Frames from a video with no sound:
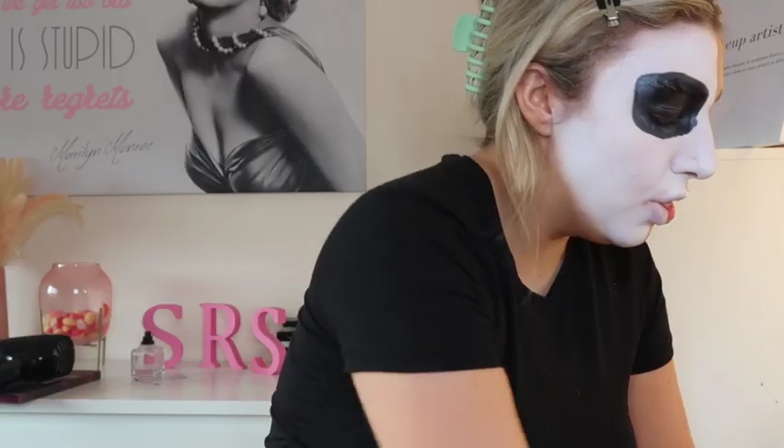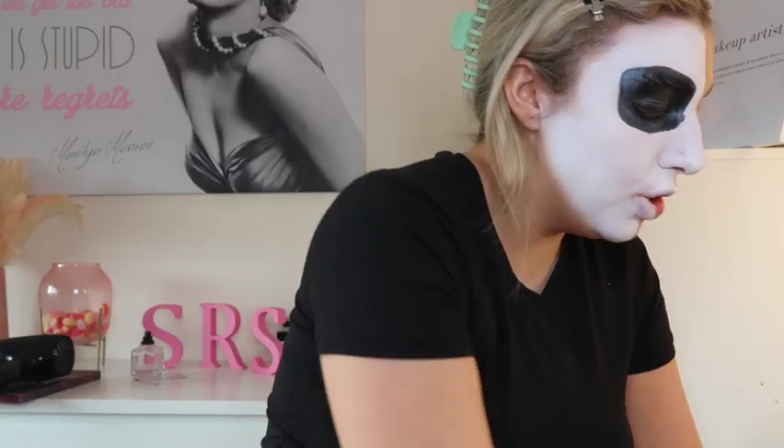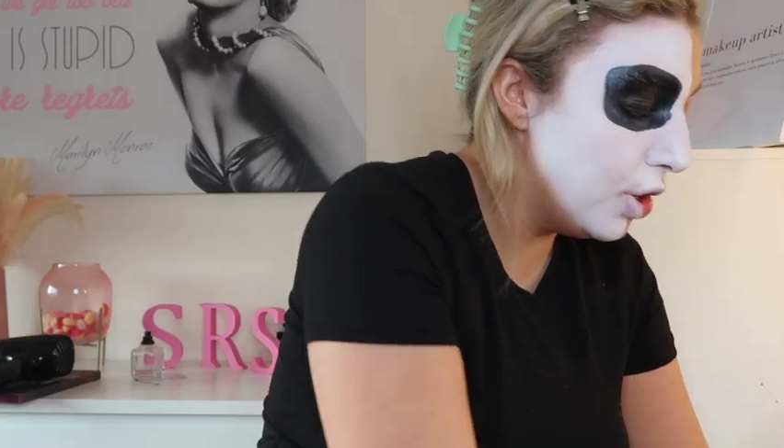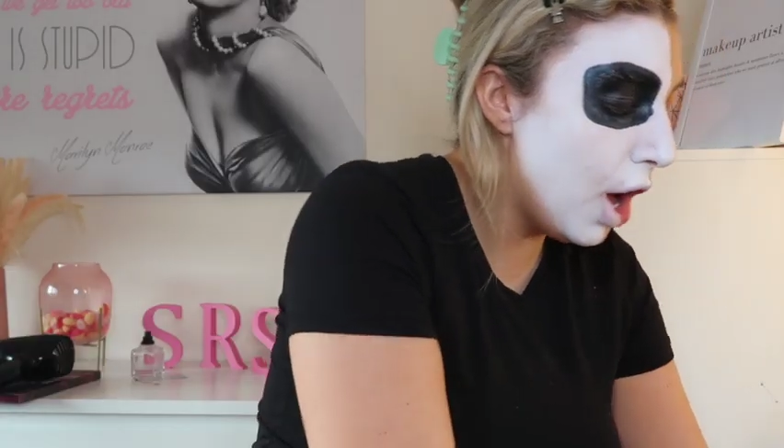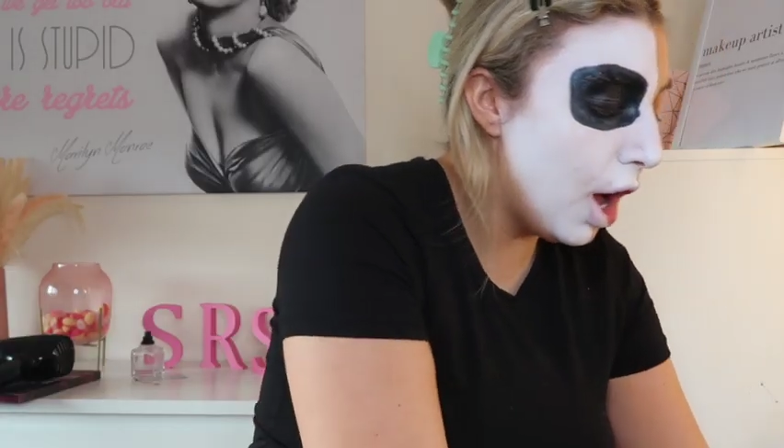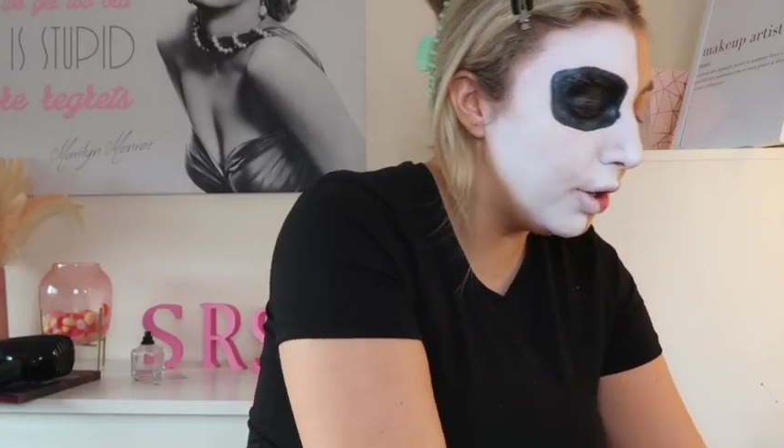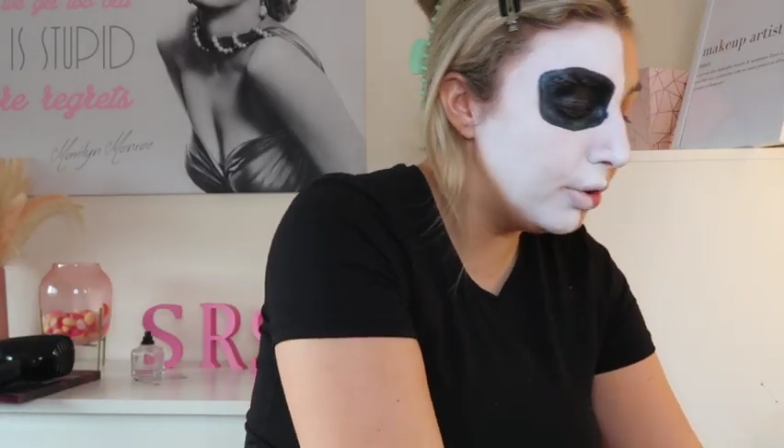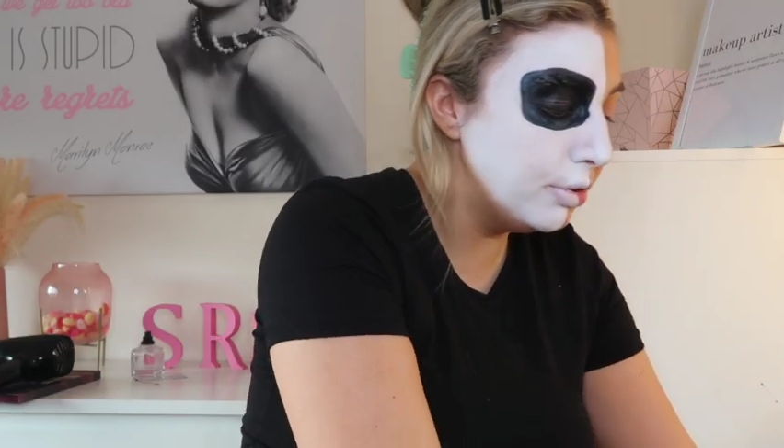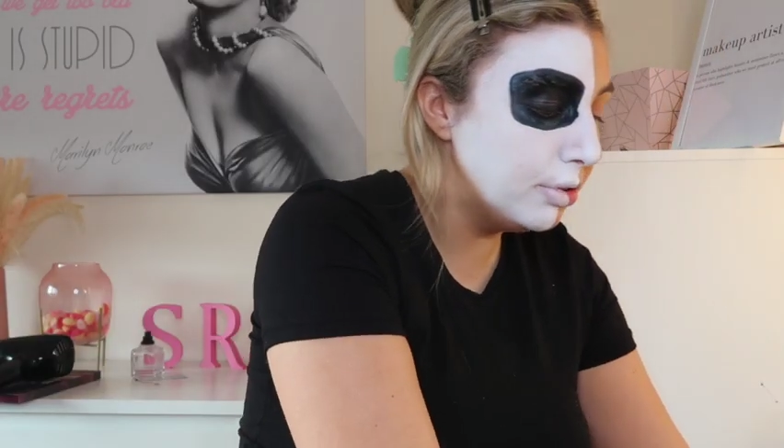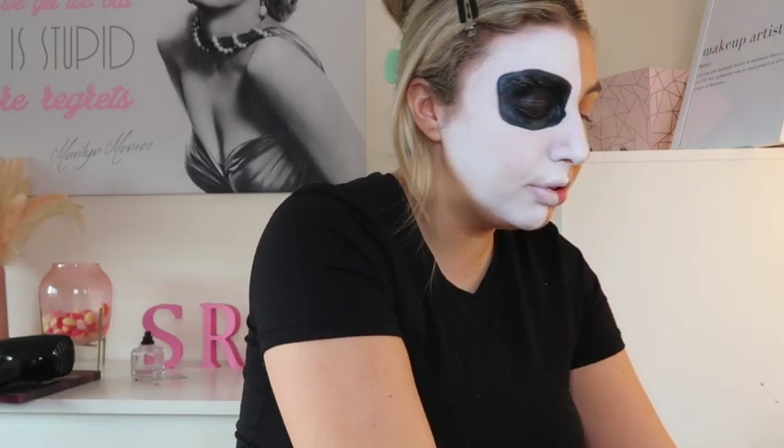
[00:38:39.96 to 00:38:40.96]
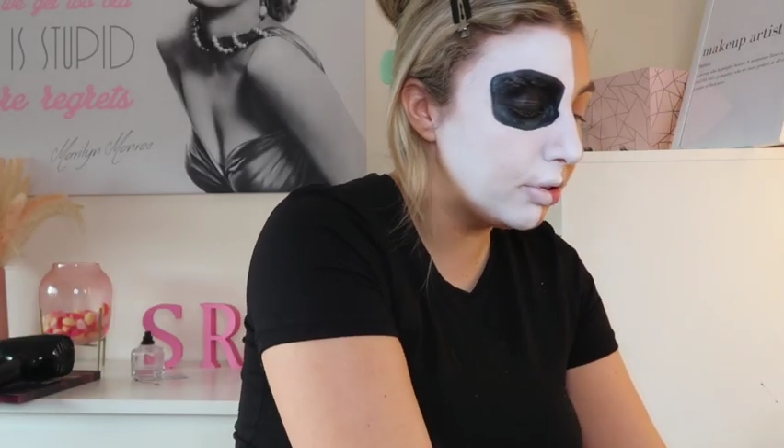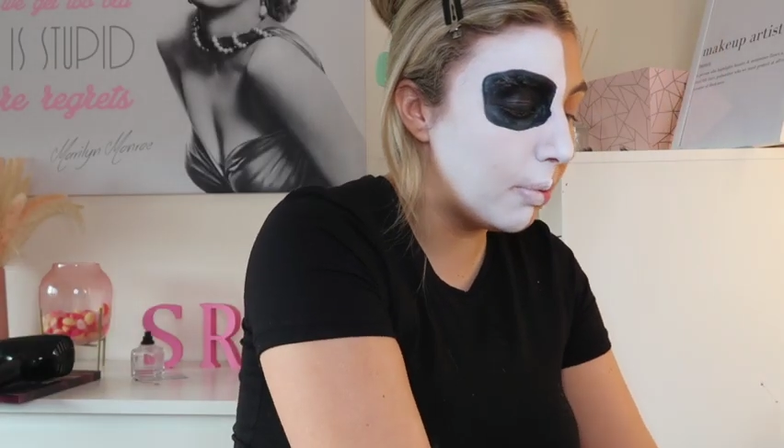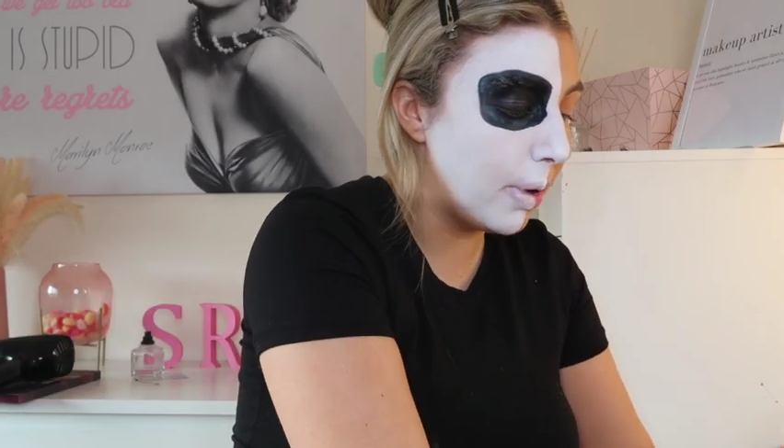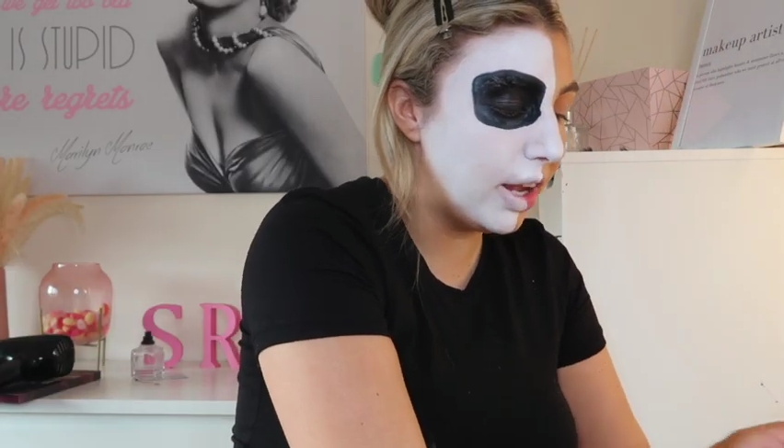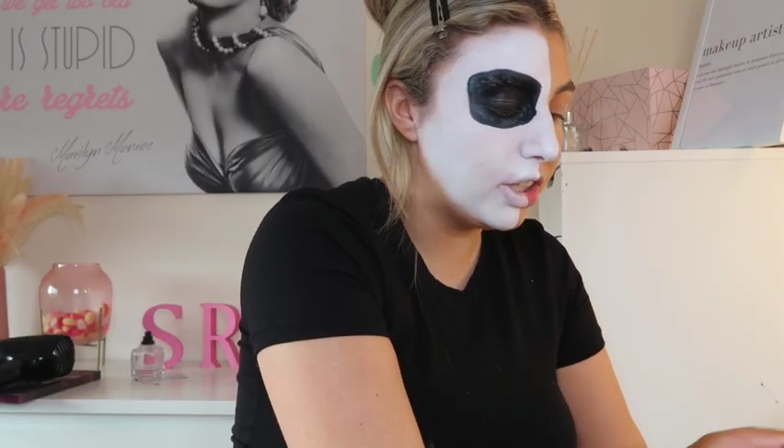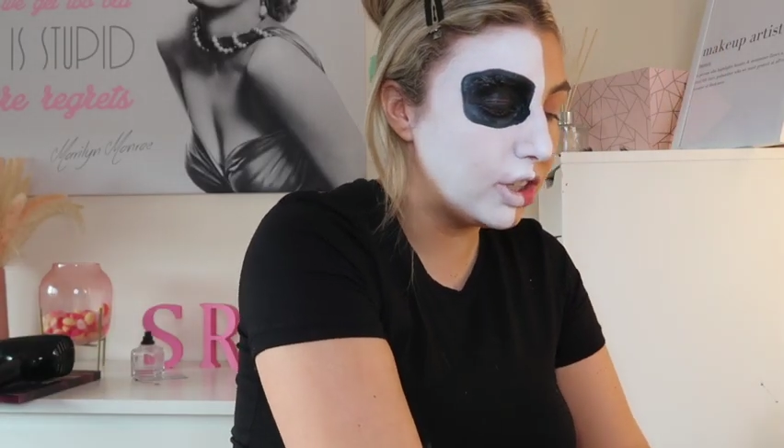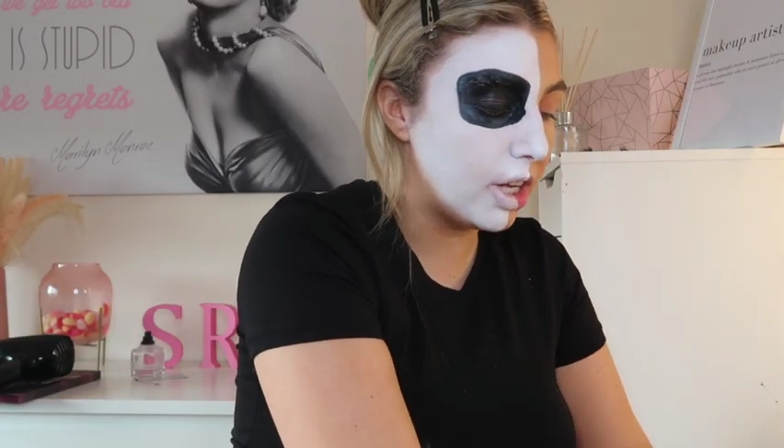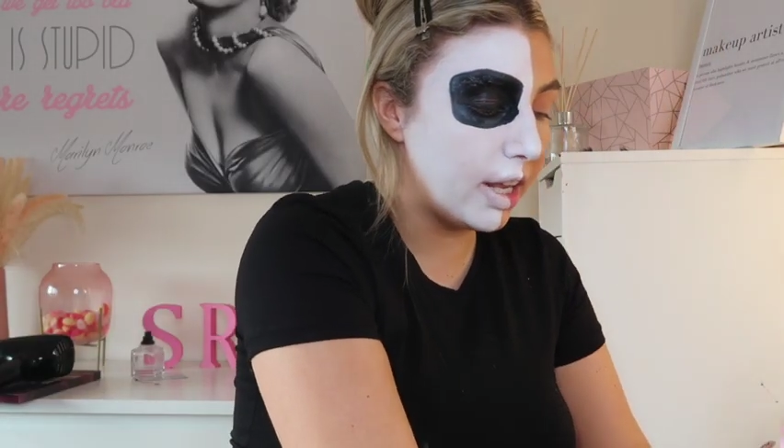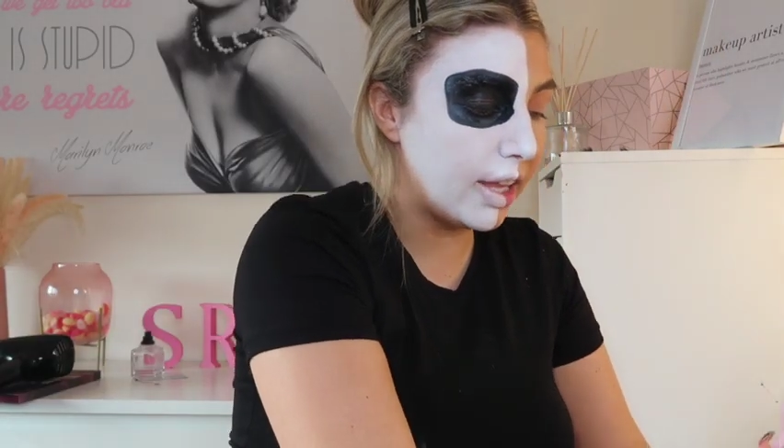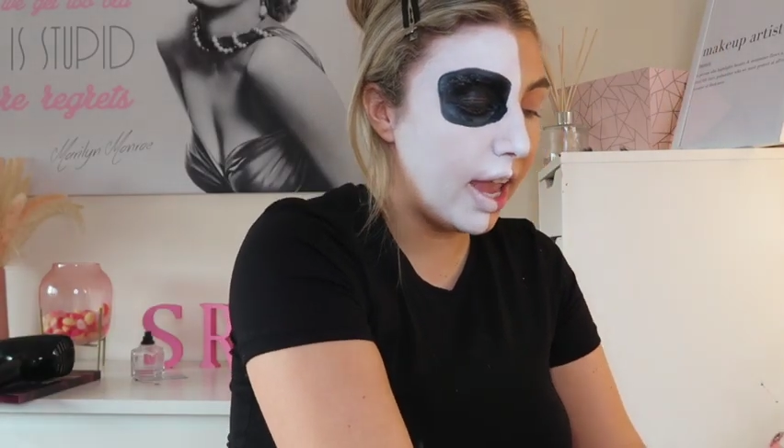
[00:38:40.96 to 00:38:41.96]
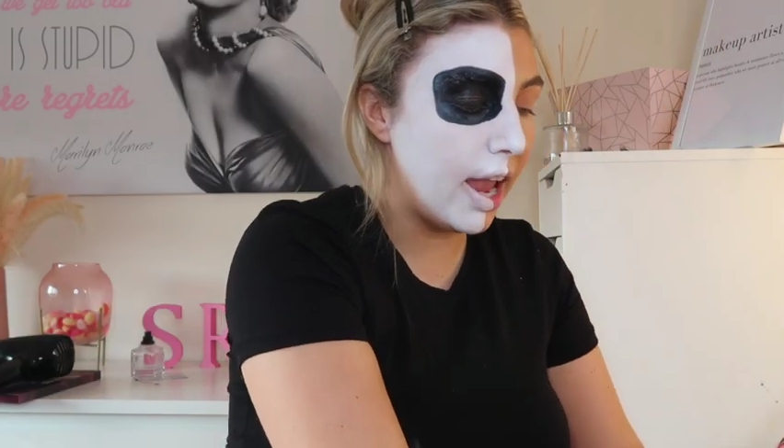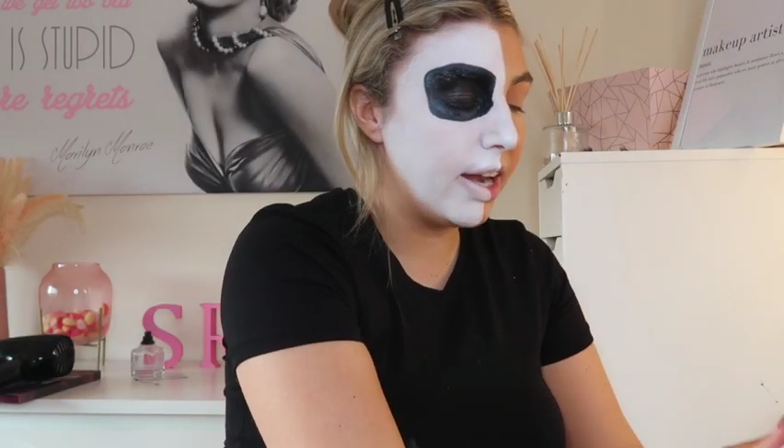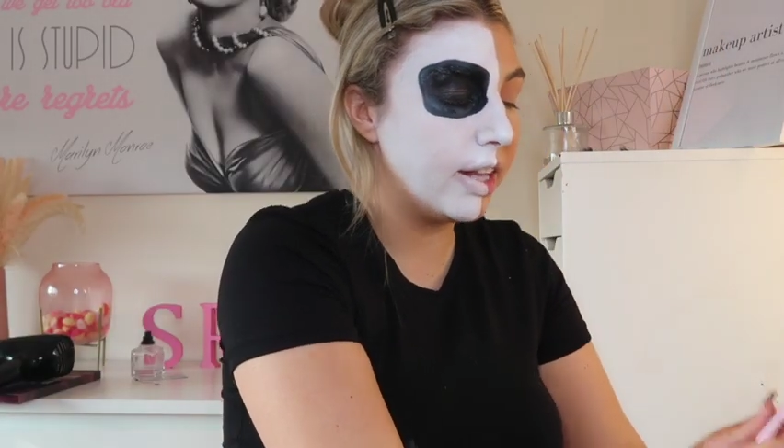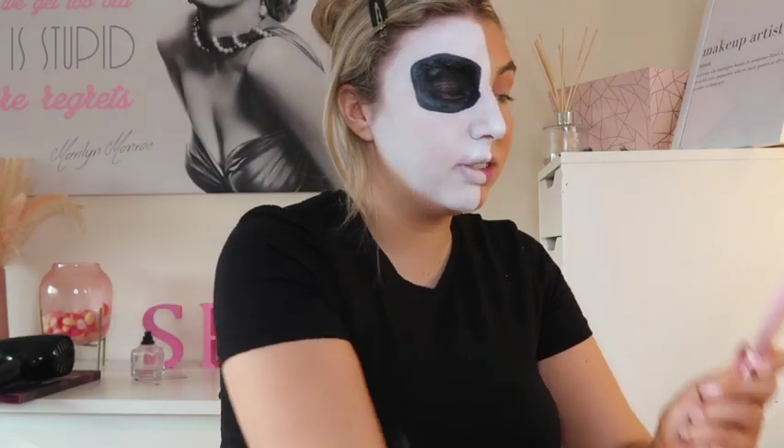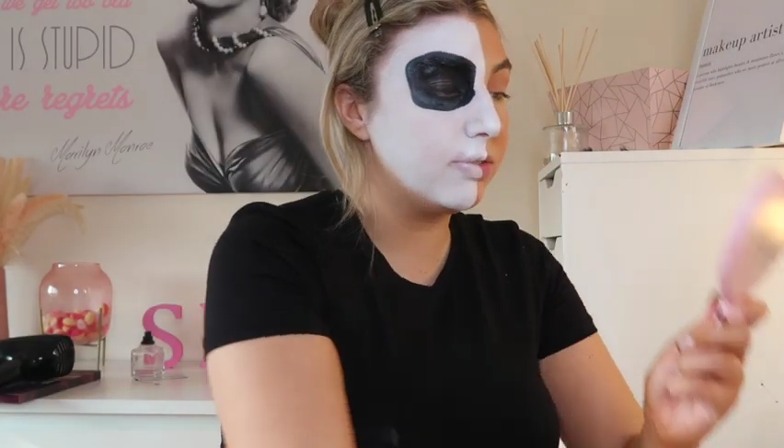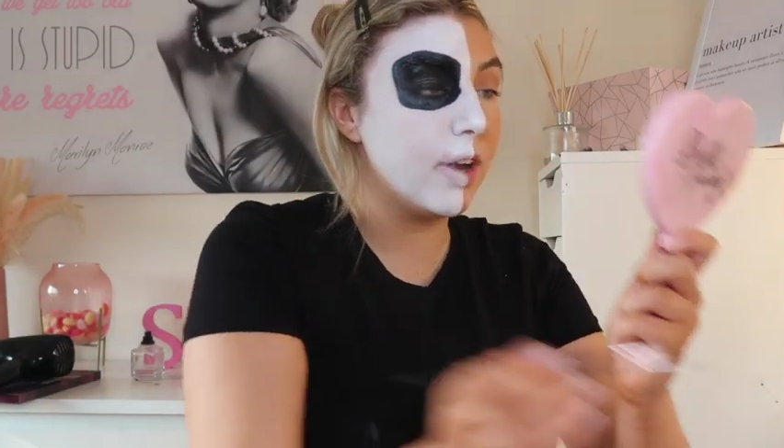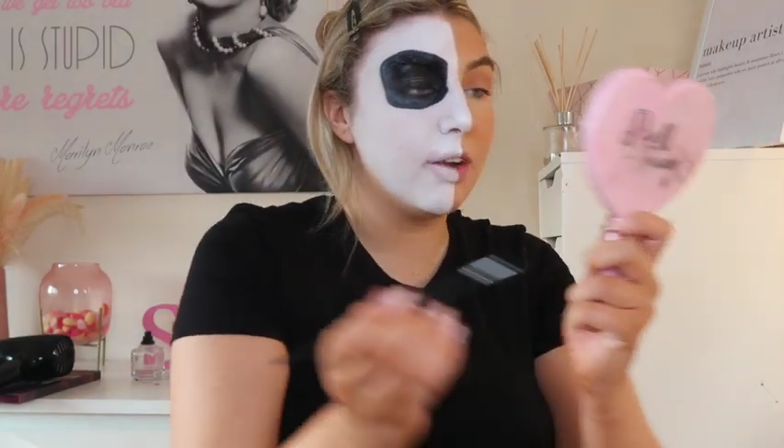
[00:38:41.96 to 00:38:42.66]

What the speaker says: The nose, which again is